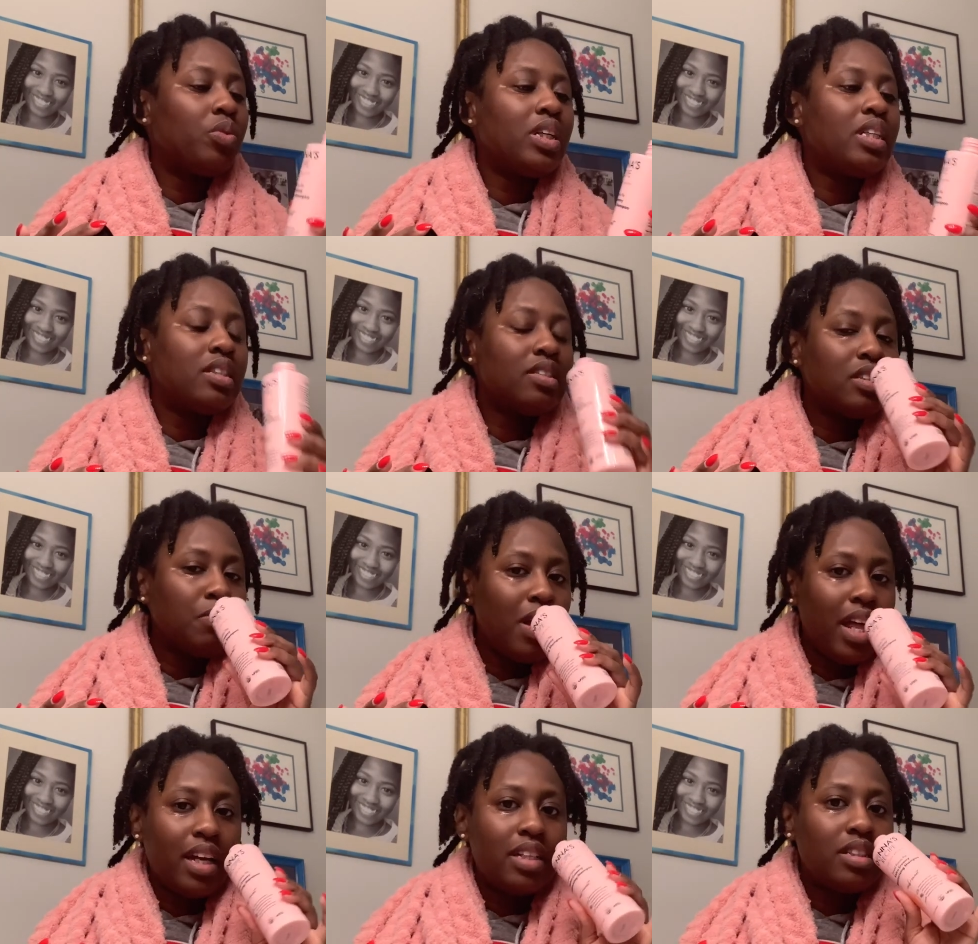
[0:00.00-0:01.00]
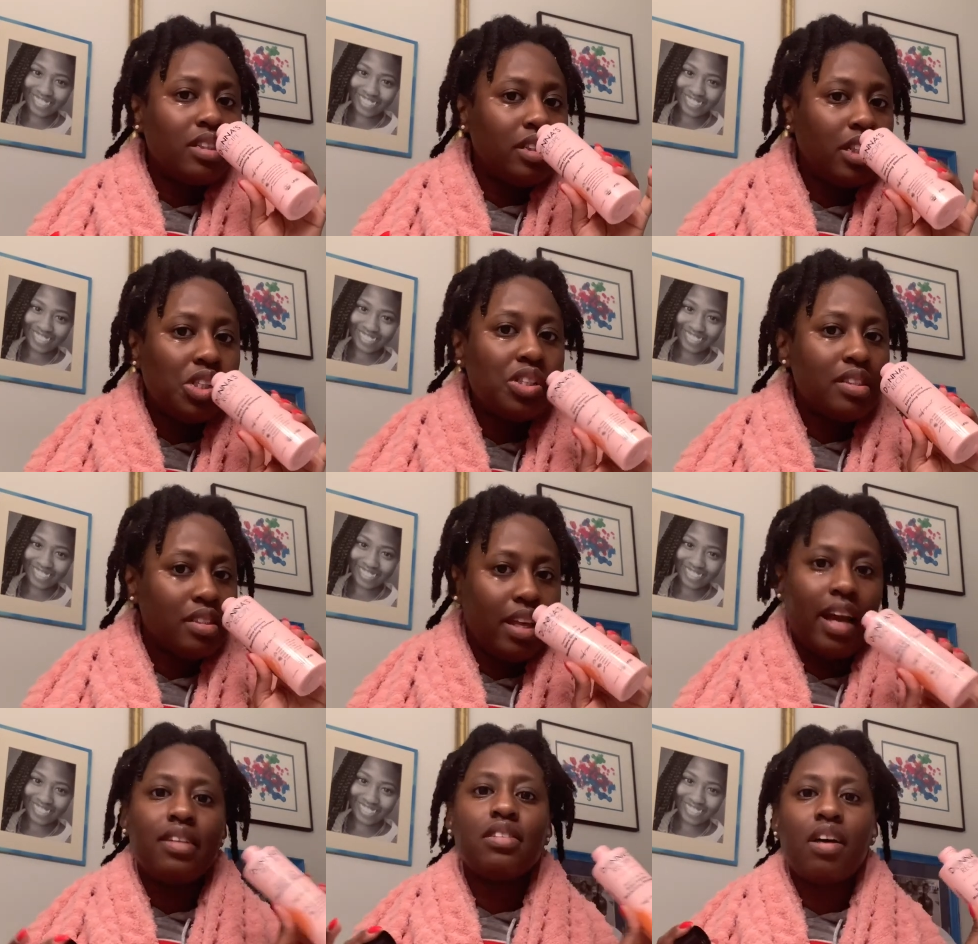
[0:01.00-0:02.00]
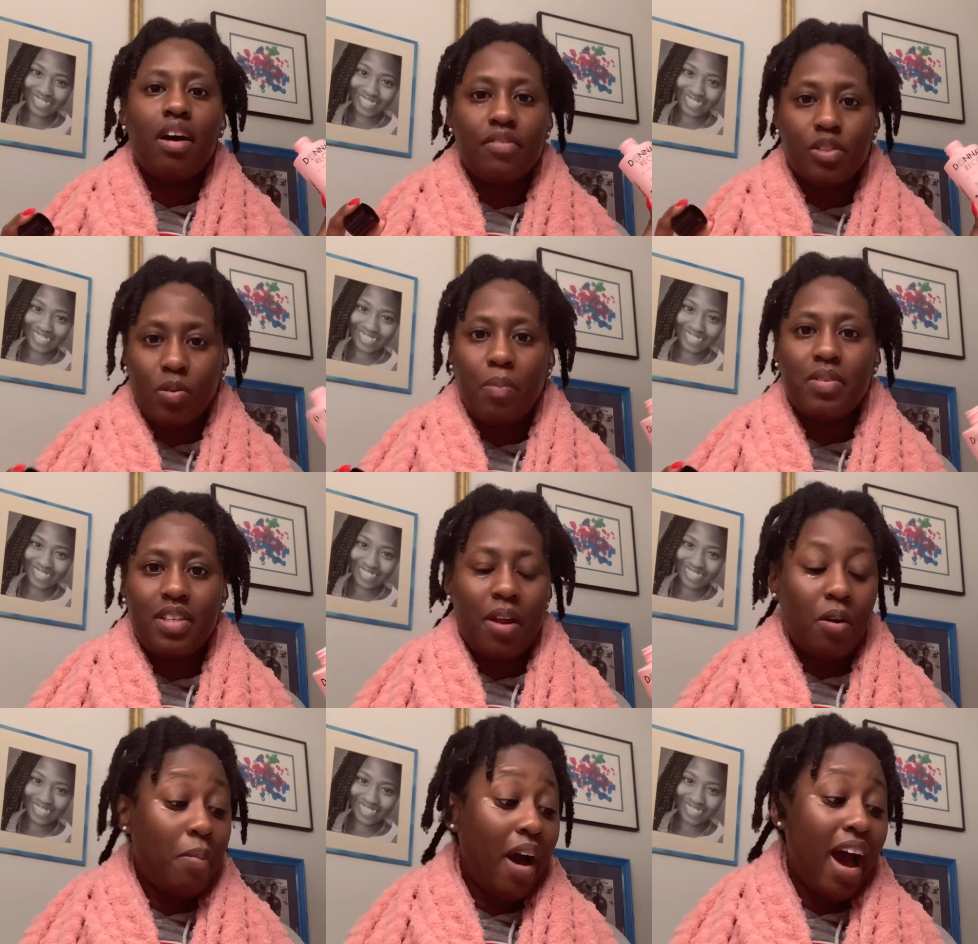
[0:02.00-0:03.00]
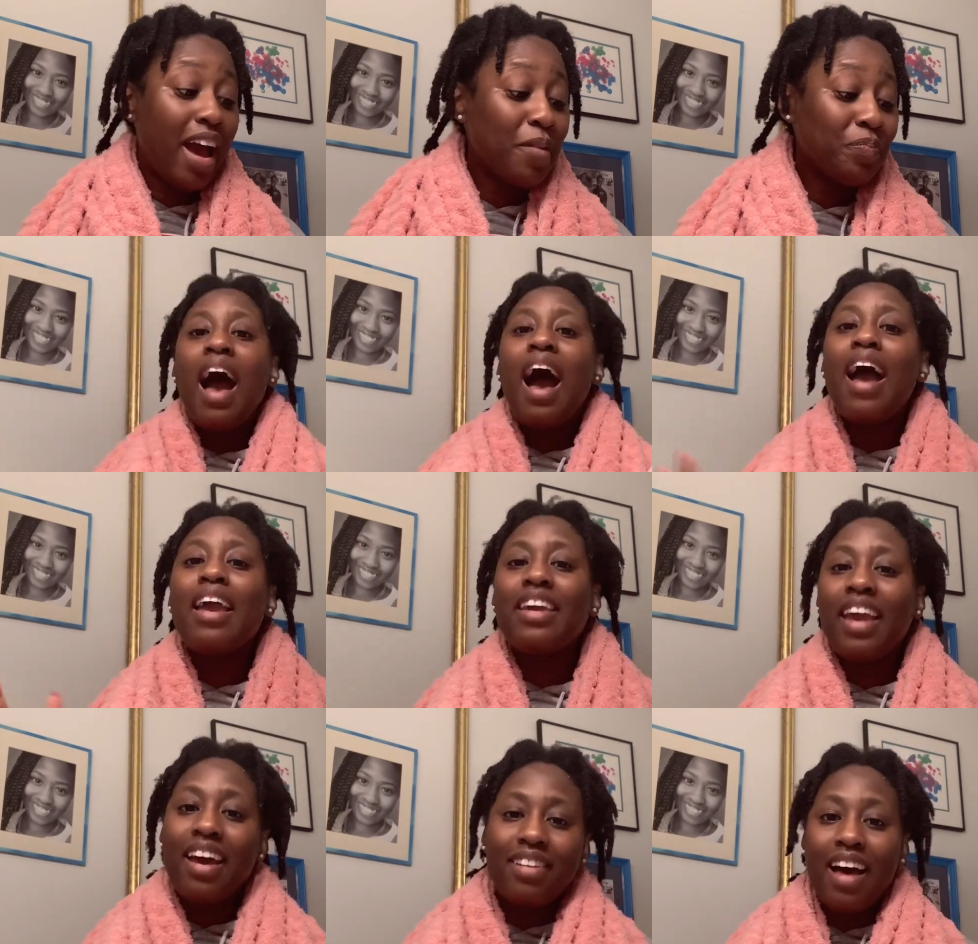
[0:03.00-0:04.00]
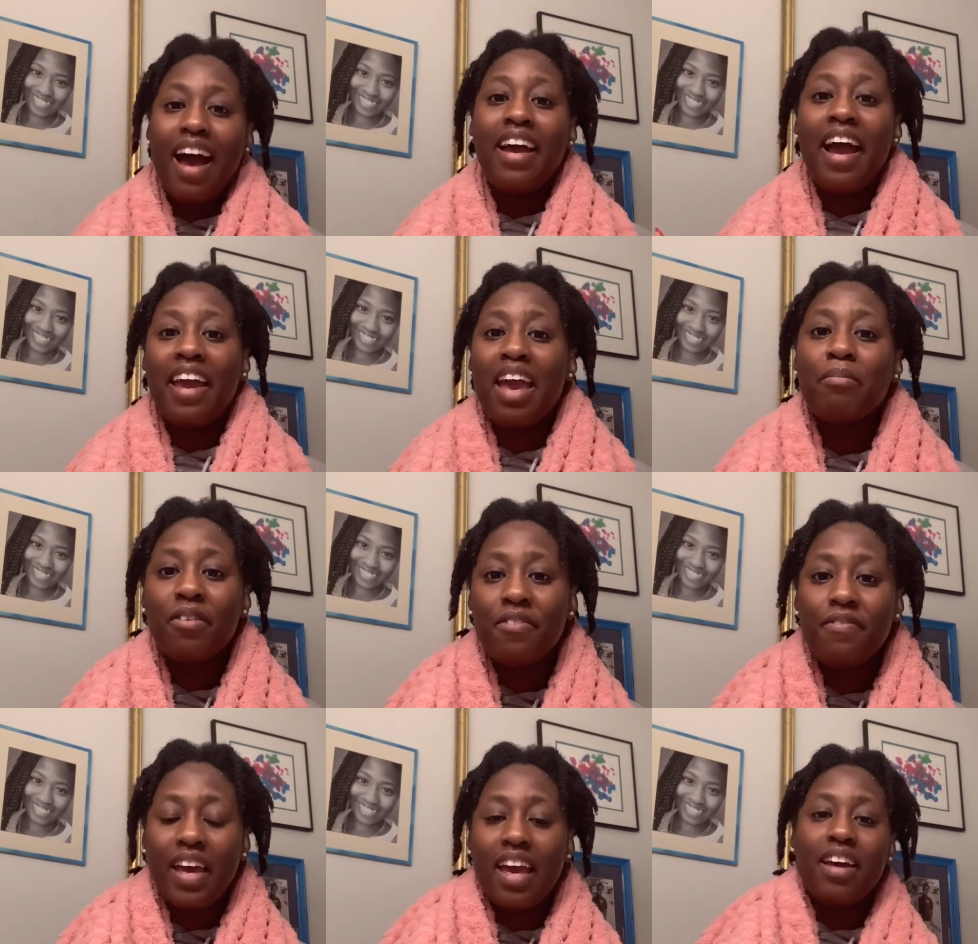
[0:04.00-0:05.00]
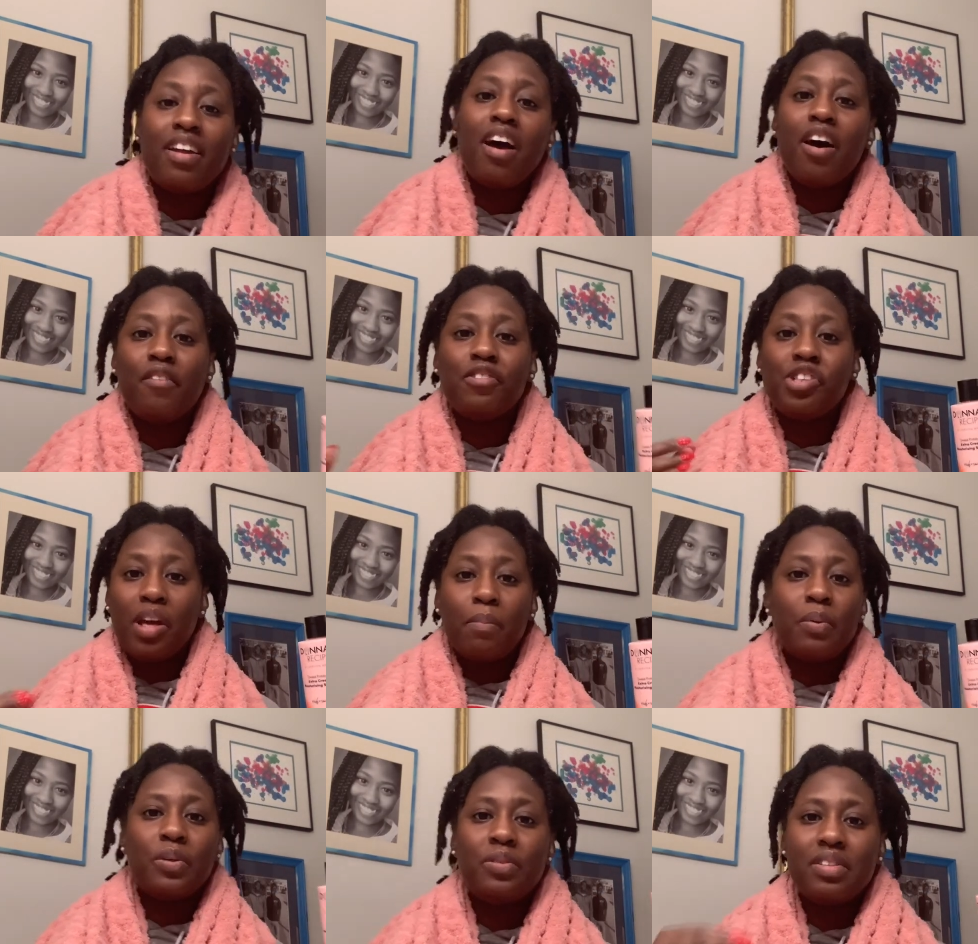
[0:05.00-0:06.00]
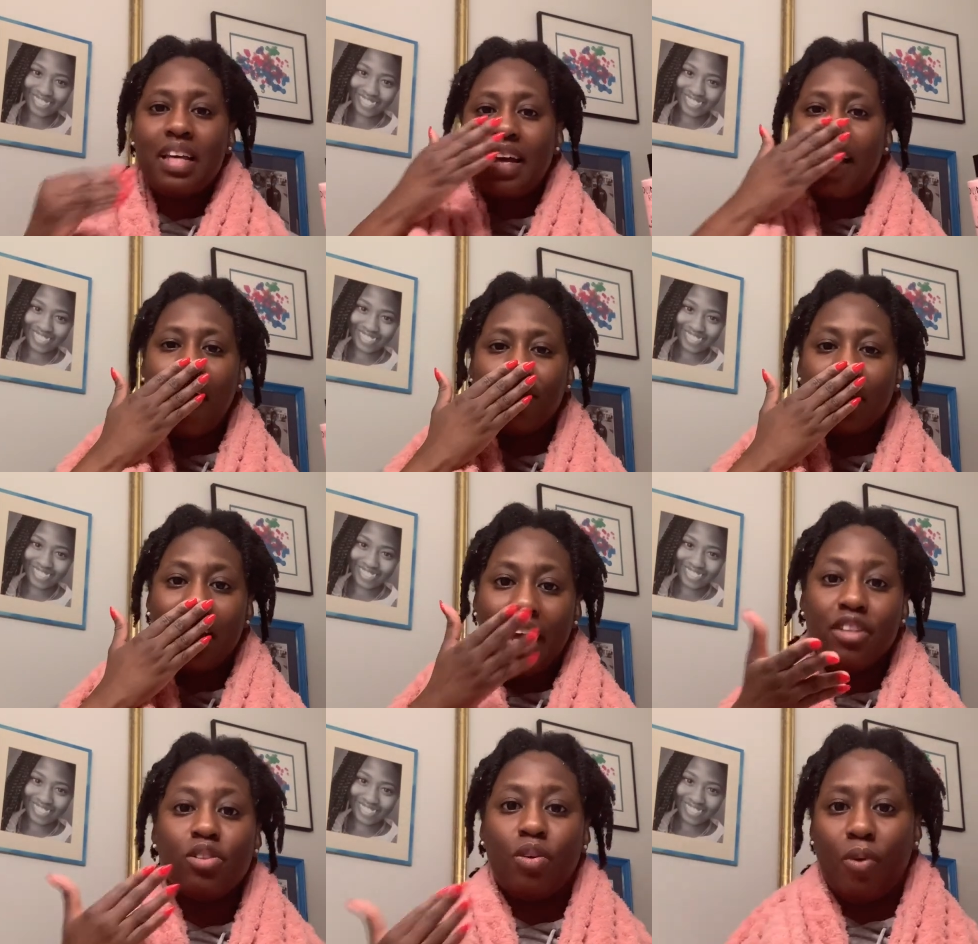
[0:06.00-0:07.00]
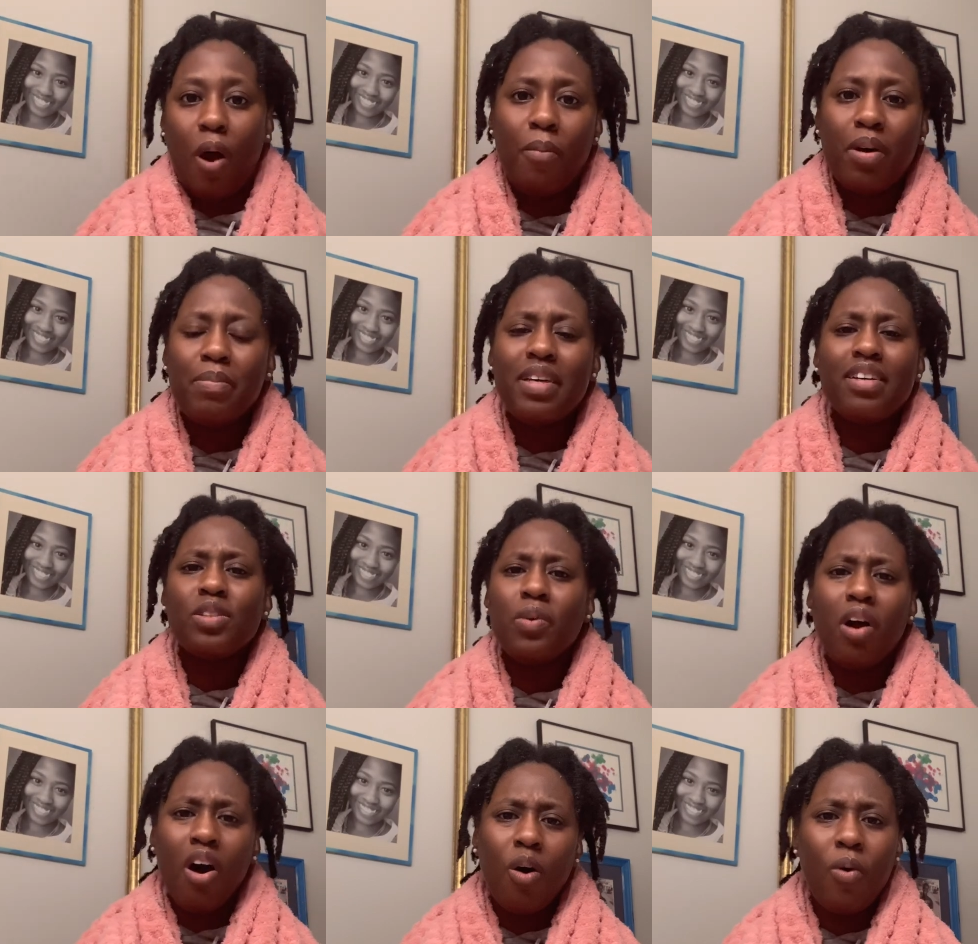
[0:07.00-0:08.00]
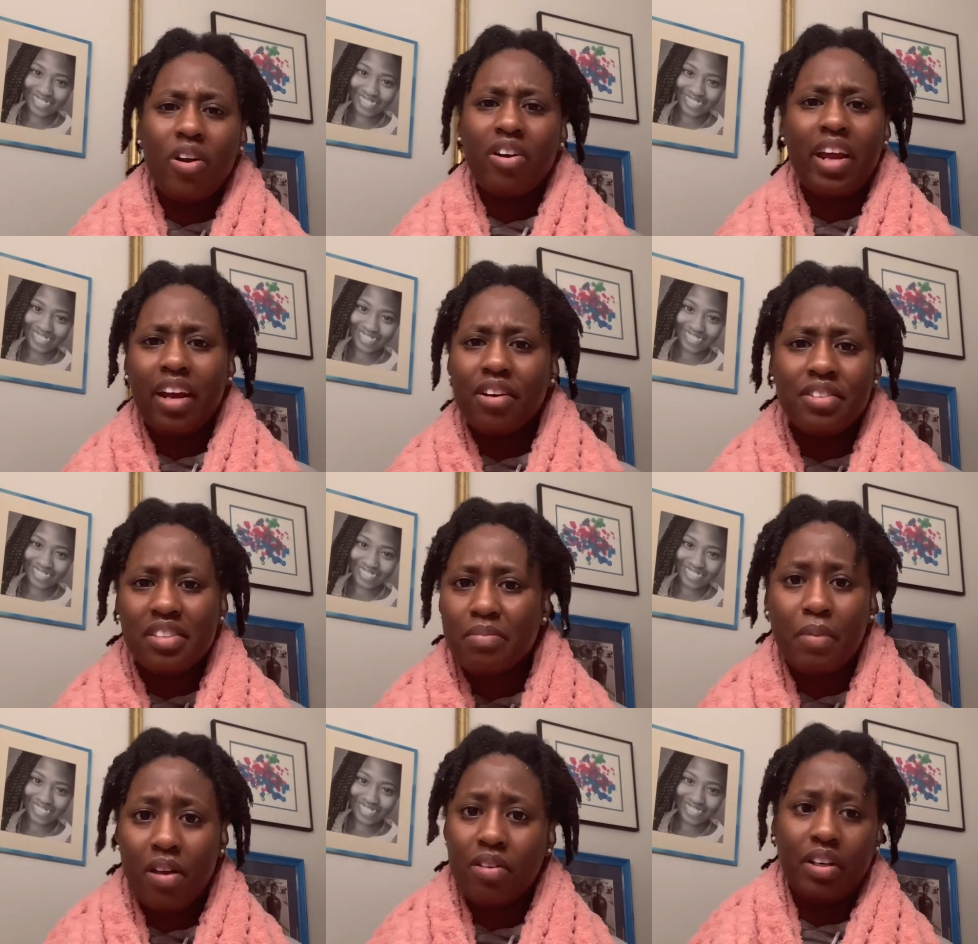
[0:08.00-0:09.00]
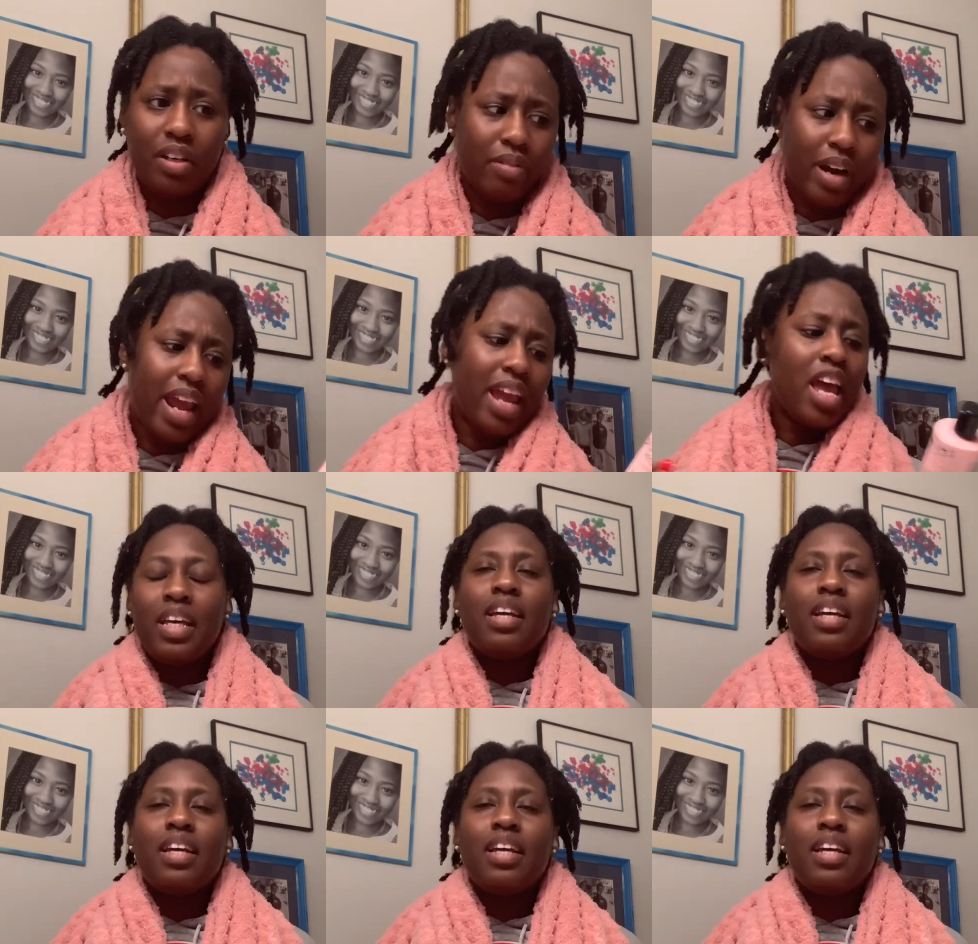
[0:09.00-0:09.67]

Speaker 1: really does smell like a delicious slice of sweet potato pie. I can't lie, I am a fan of shampoos that have a nice aroma because we all want our hair to smell good, right?